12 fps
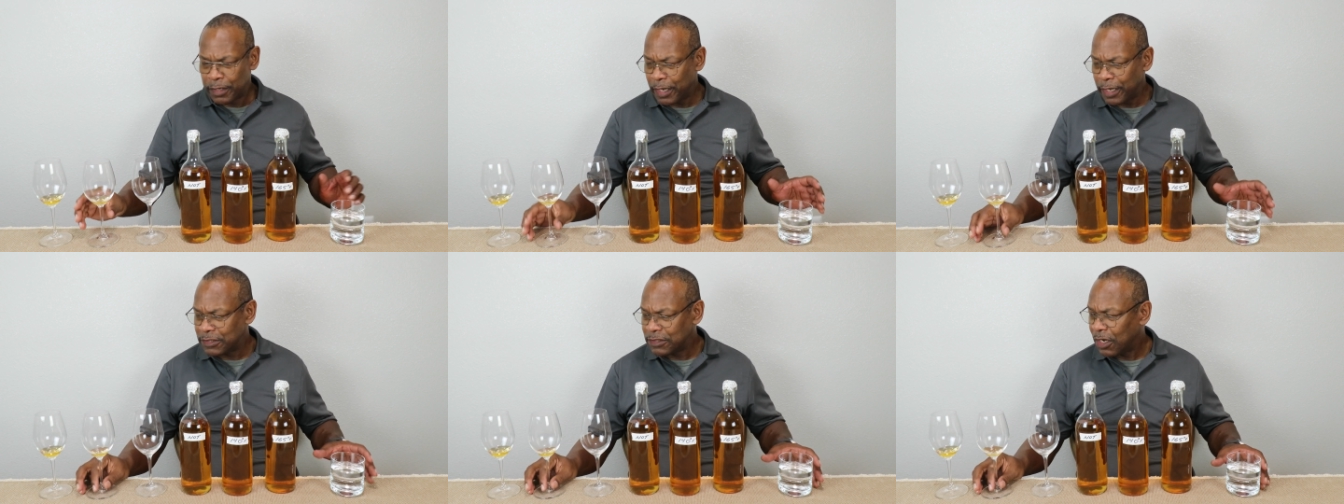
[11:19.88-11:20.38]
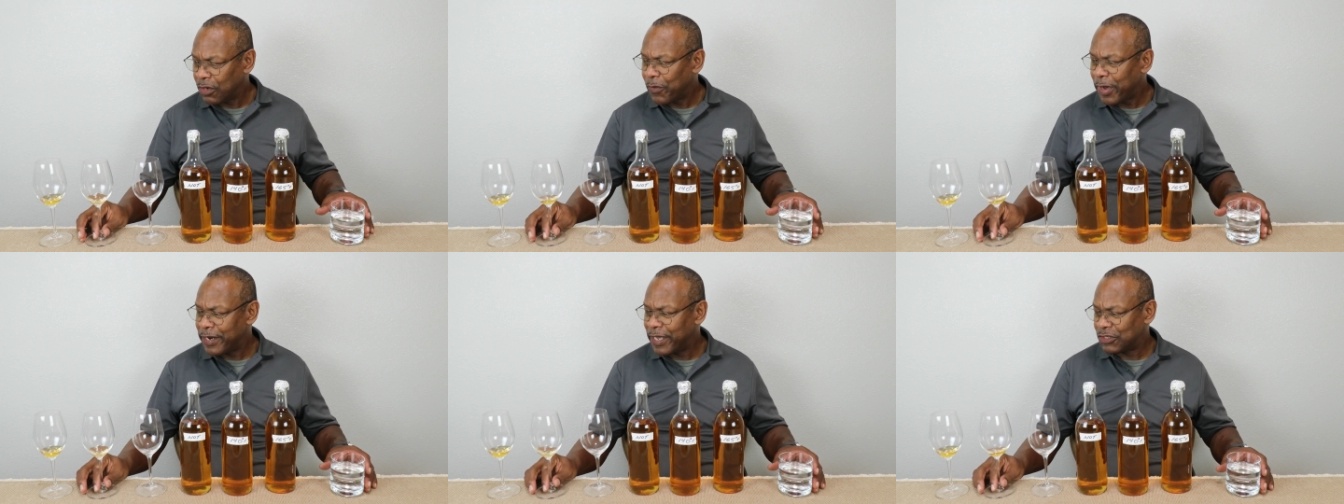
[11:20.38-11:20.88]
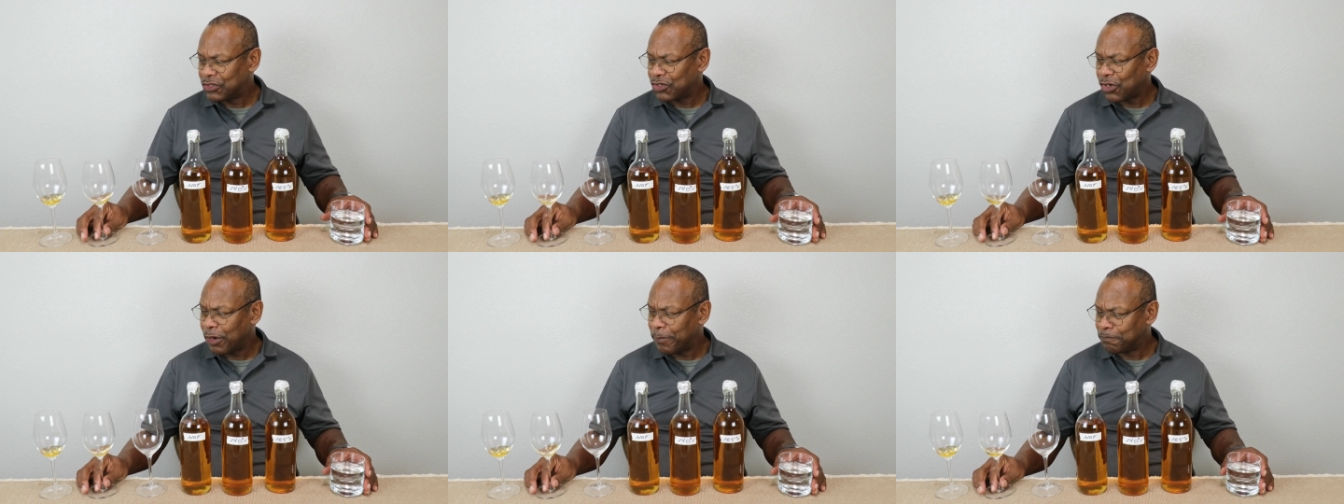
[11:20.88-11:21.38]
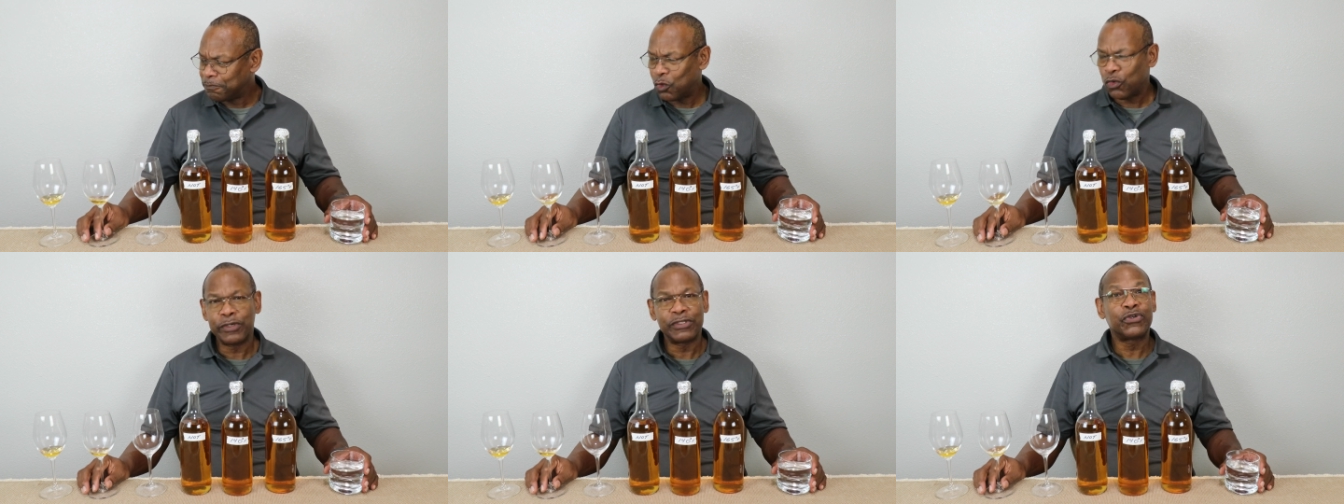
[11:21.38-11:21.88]
Yeah, it's not quite as sharp
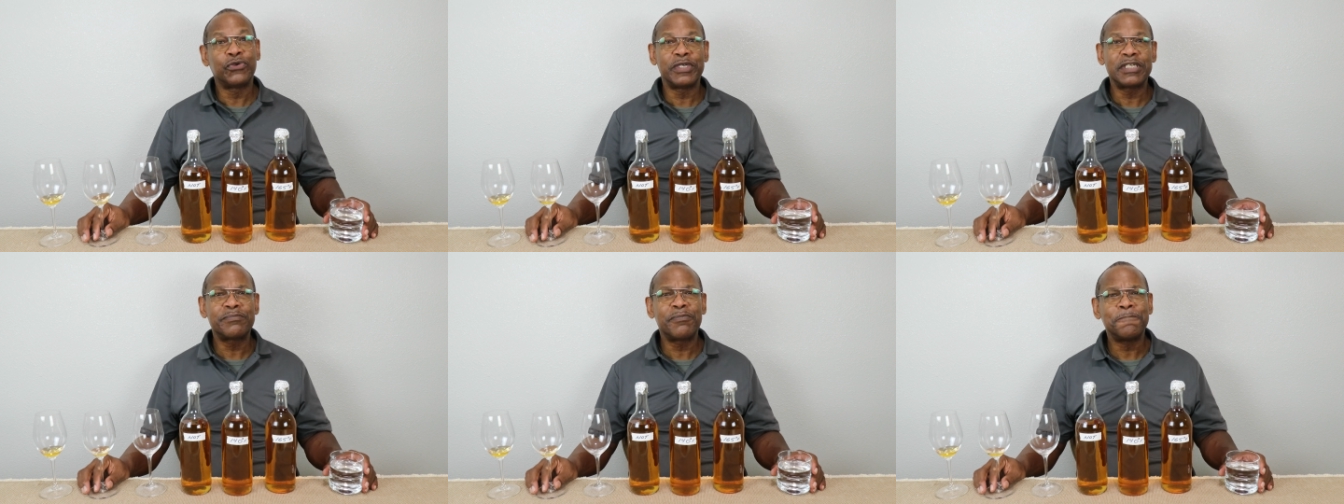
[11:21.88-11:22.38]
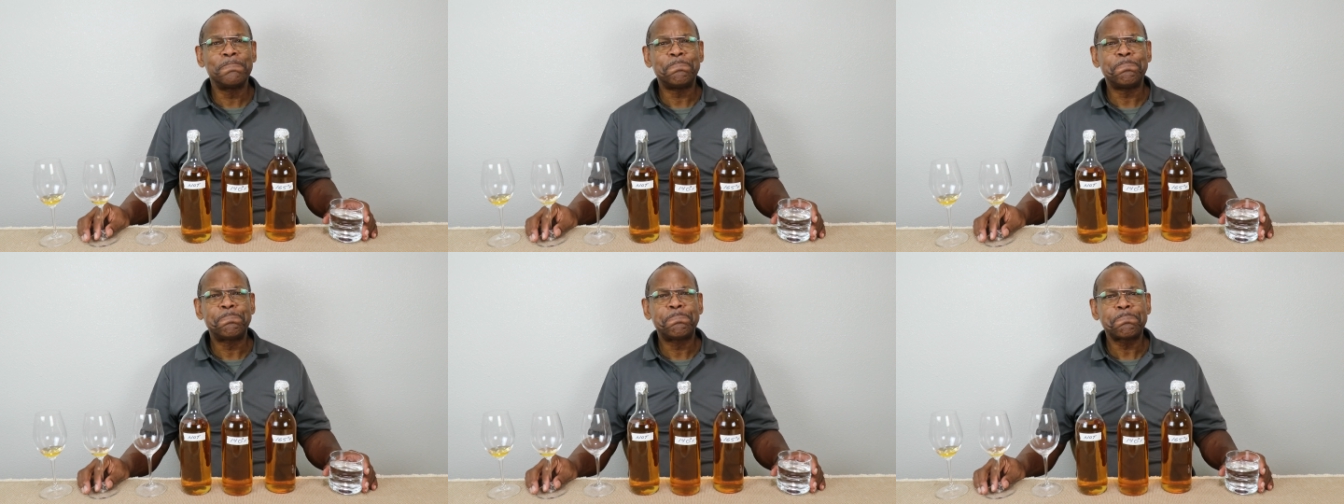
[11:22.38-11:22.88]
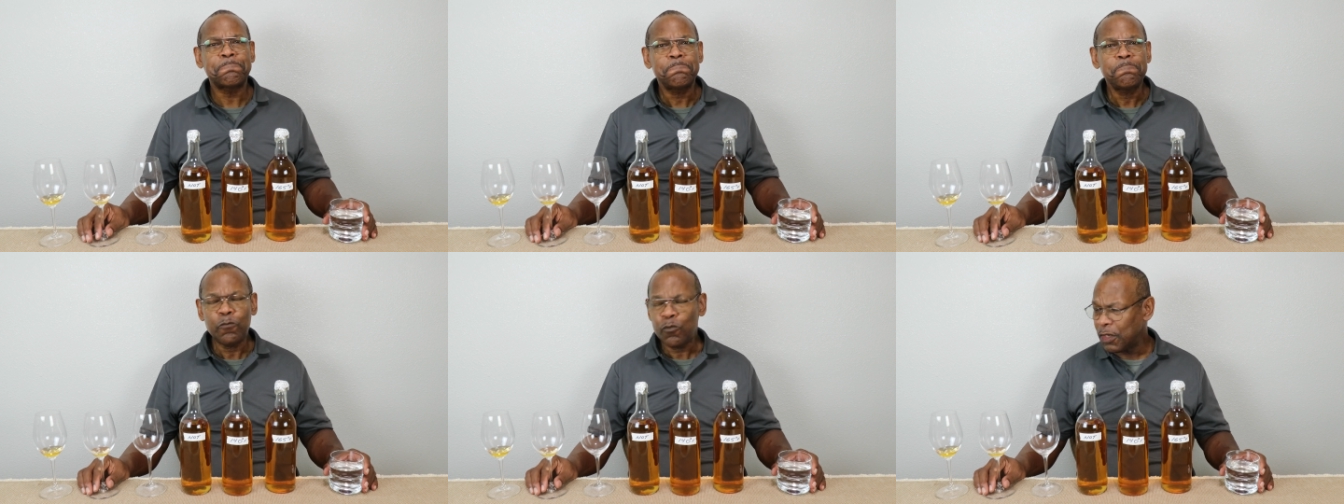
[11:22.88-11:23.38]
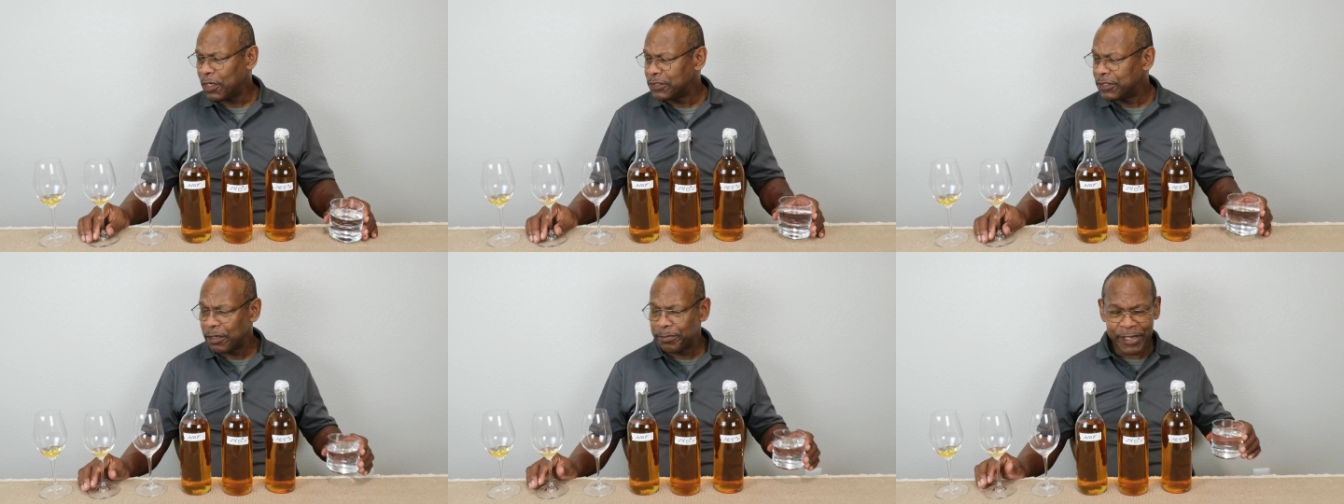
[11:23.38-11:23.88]
or as crisp
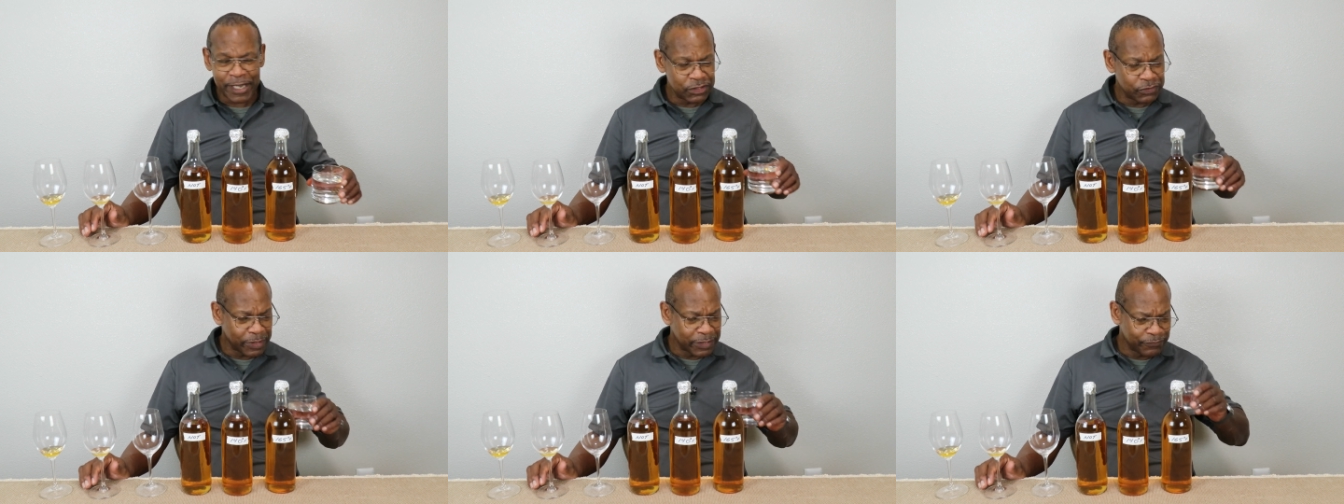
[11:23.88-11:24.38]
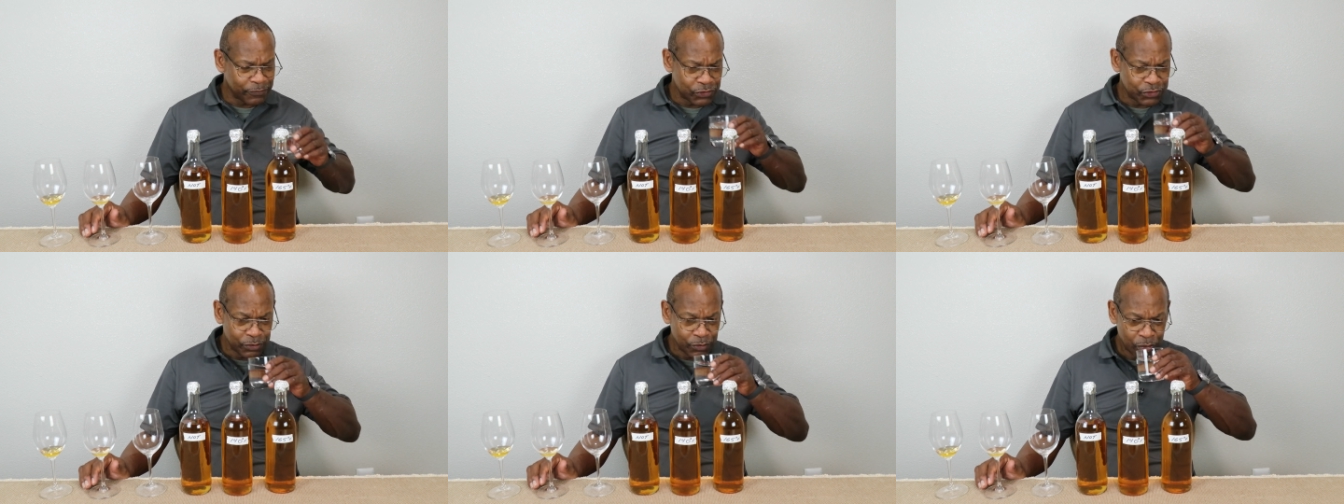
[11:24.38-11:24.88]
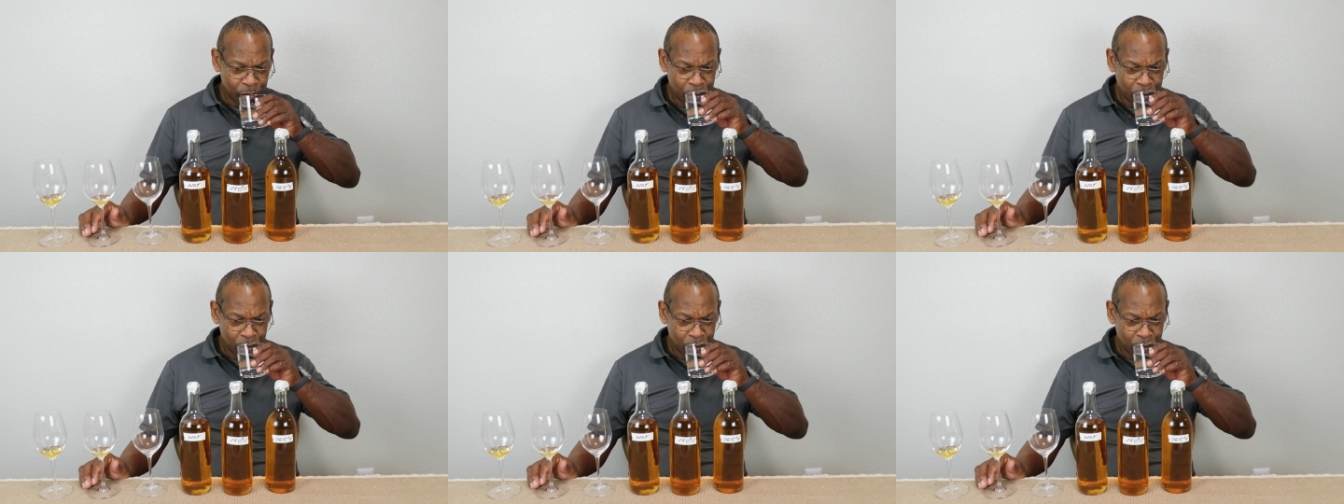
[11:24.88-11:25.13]
as the unpasteurized version.